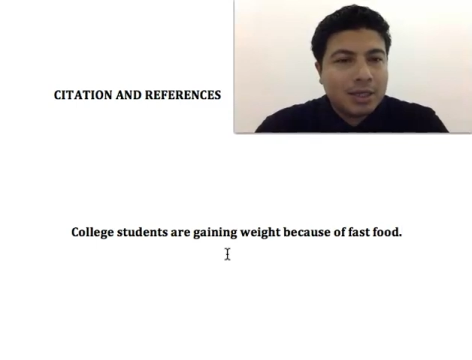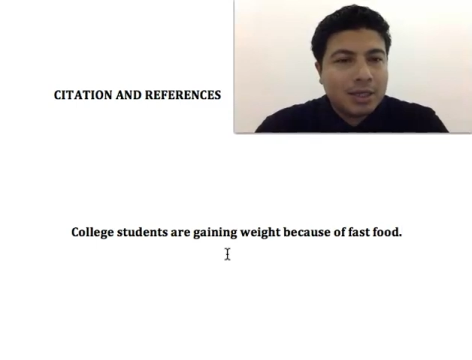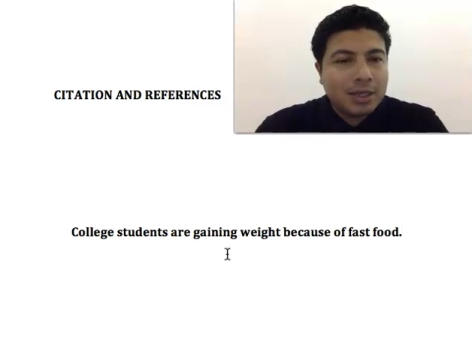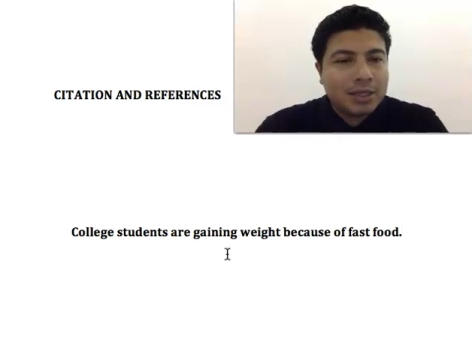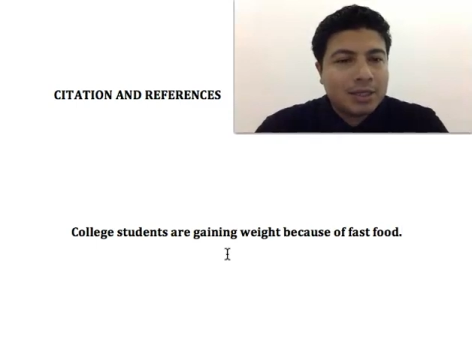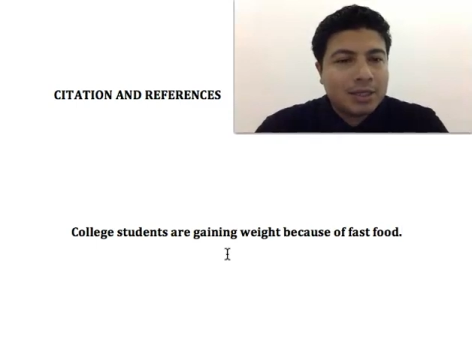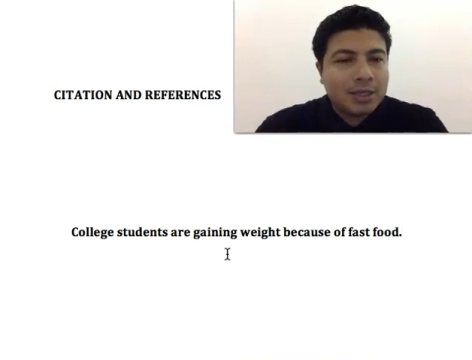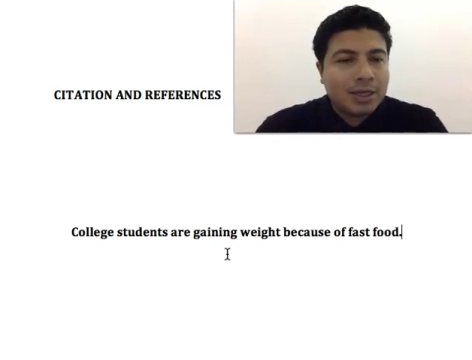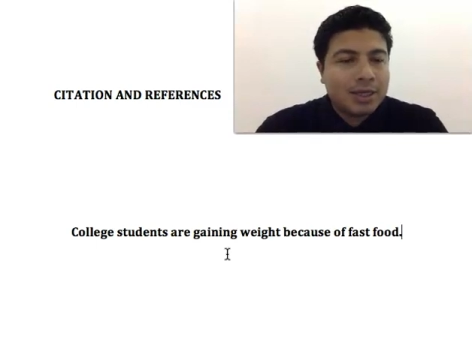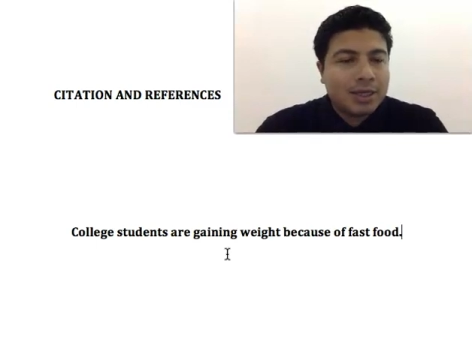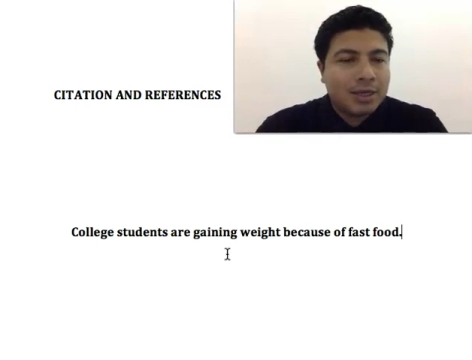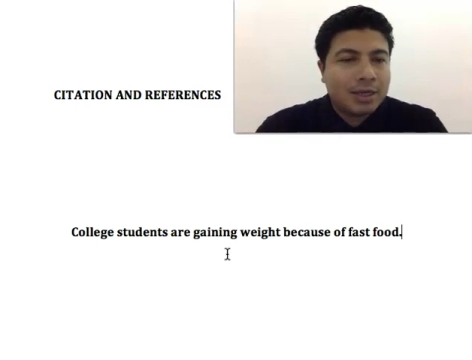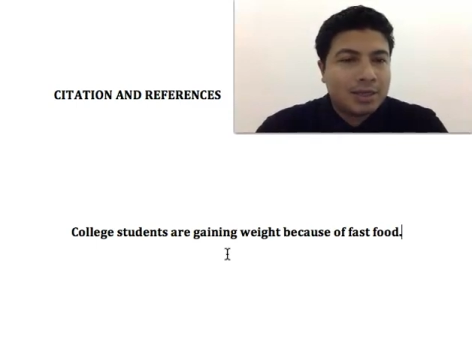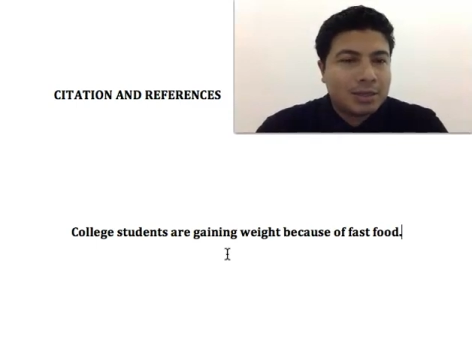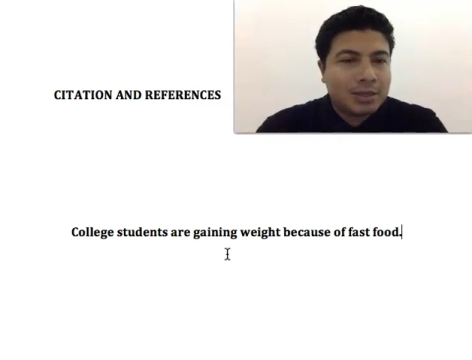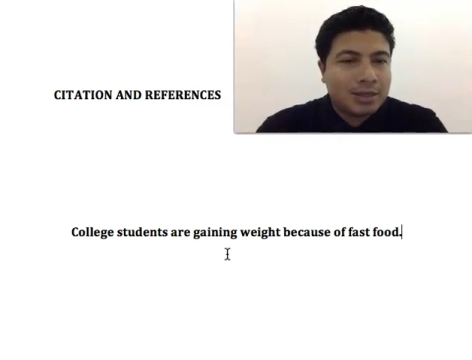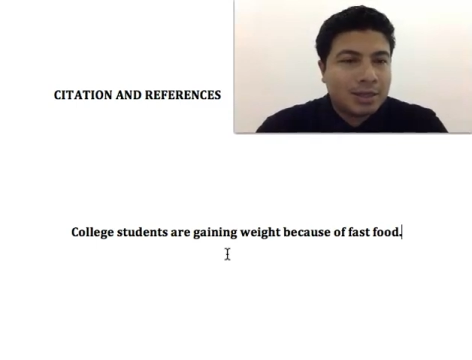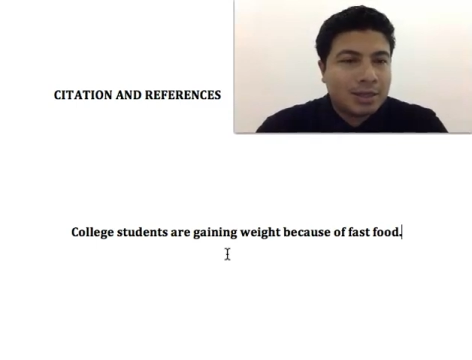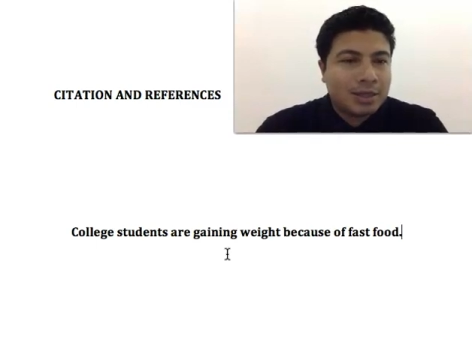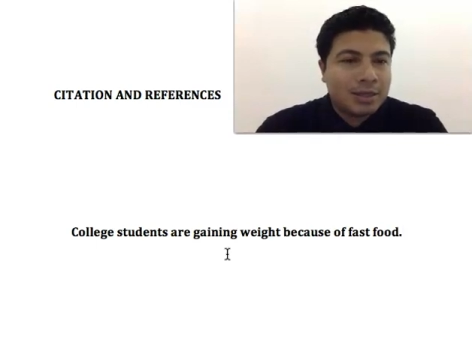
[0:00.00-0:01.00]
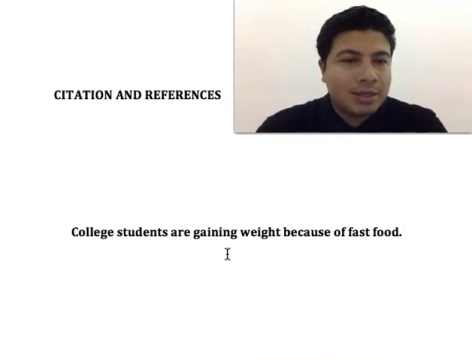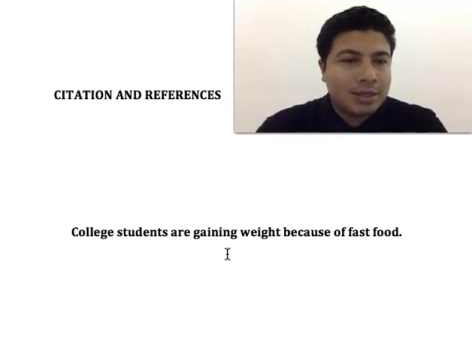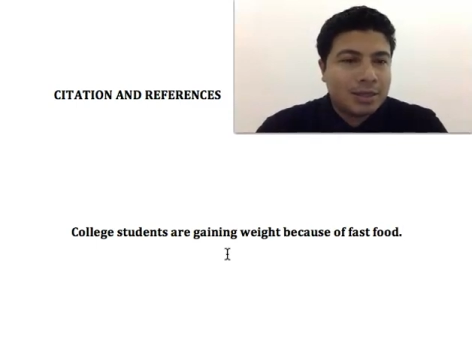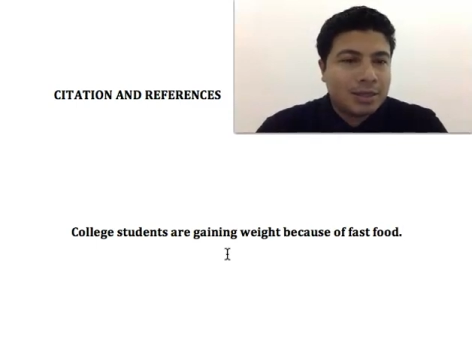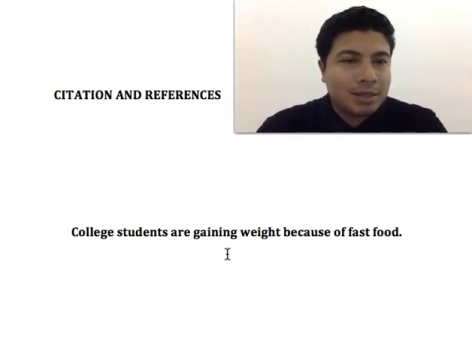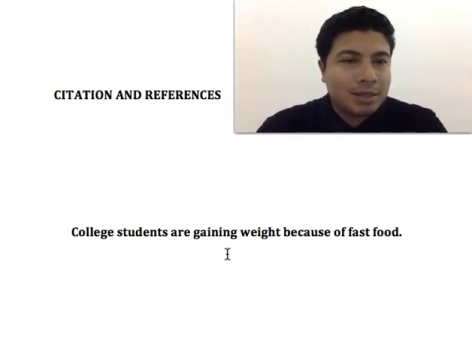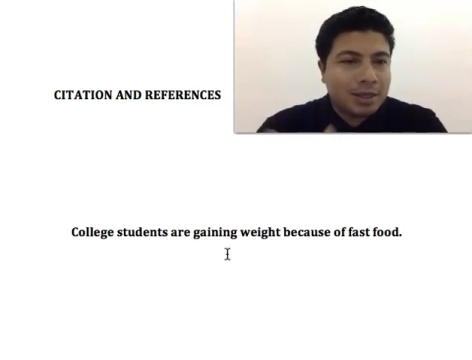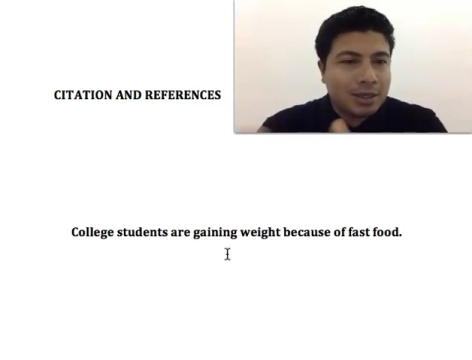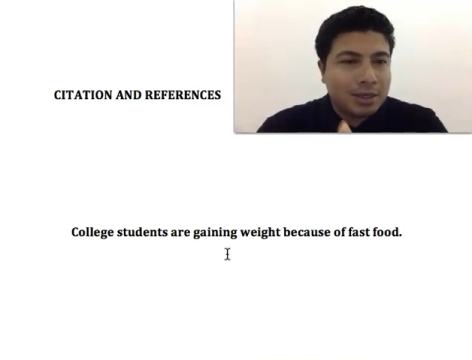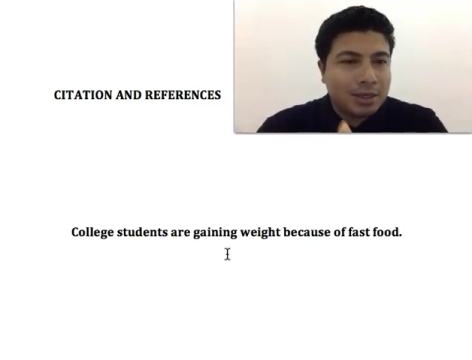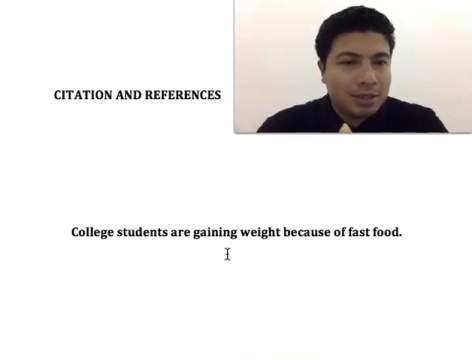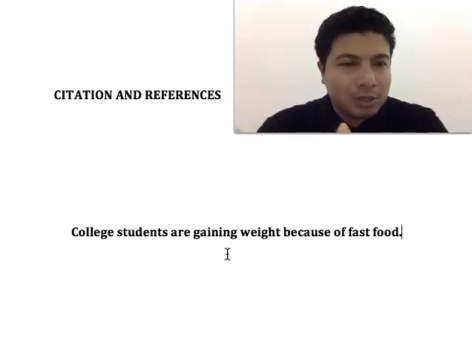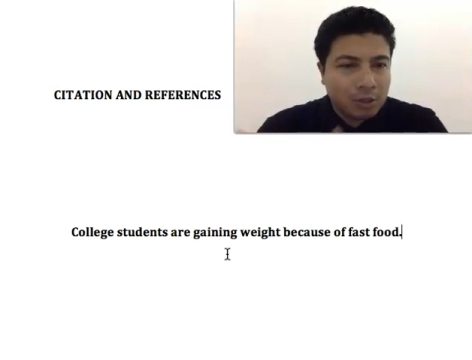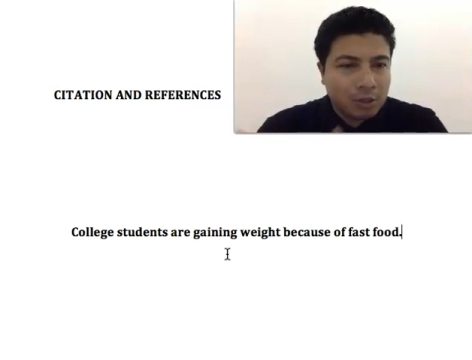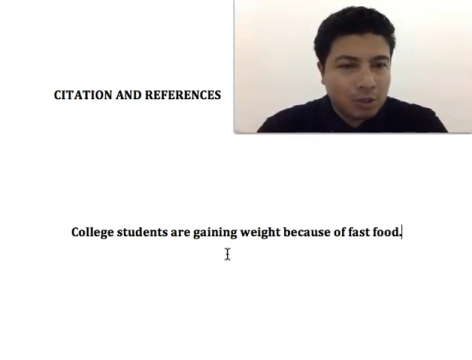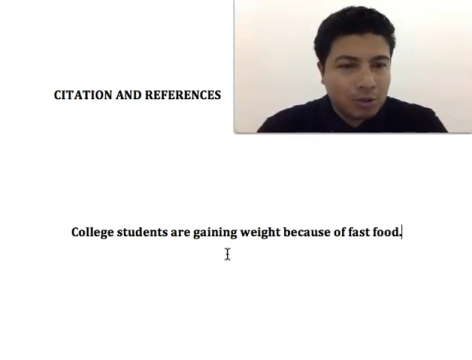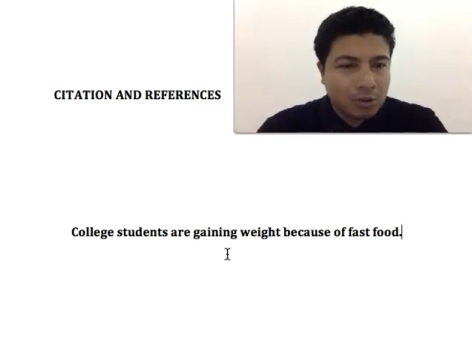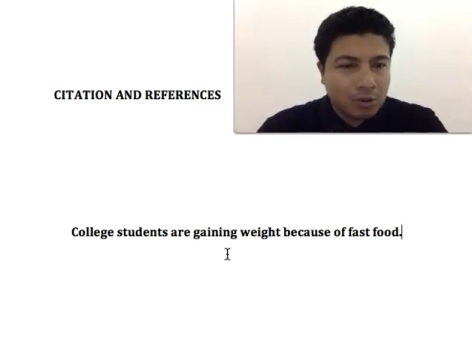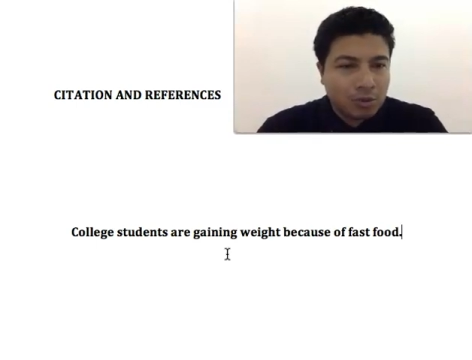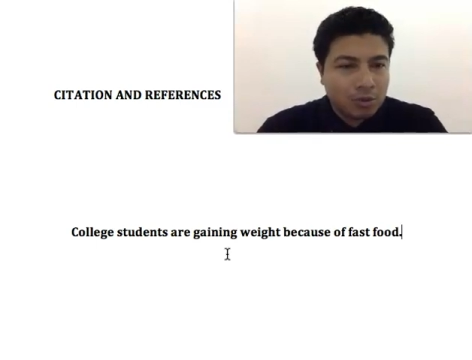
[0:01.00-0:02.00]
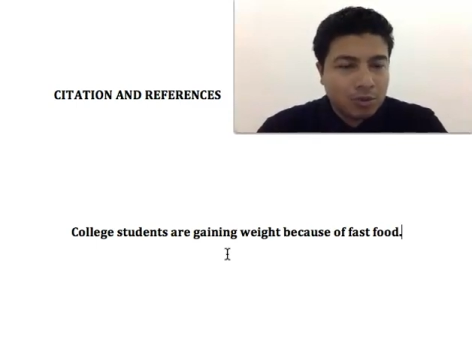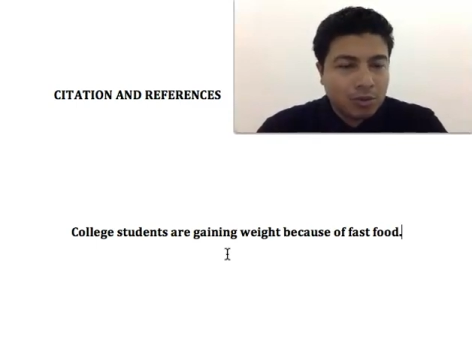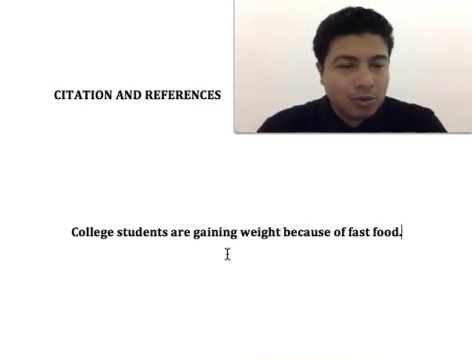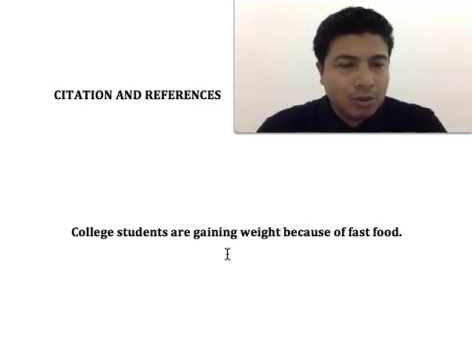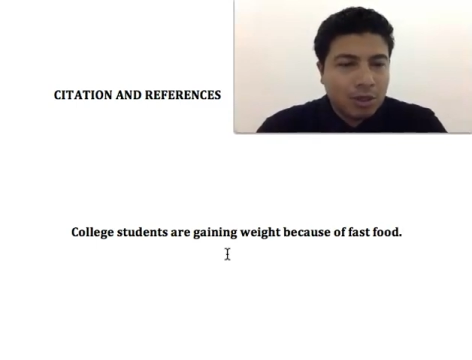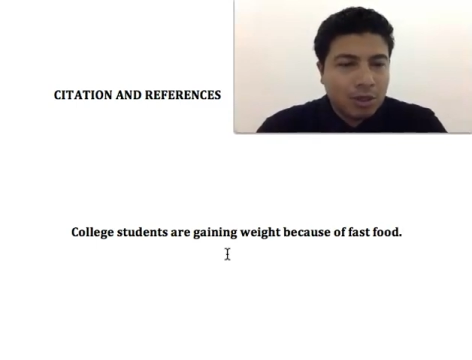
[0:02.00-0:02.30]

the internet that says it is true.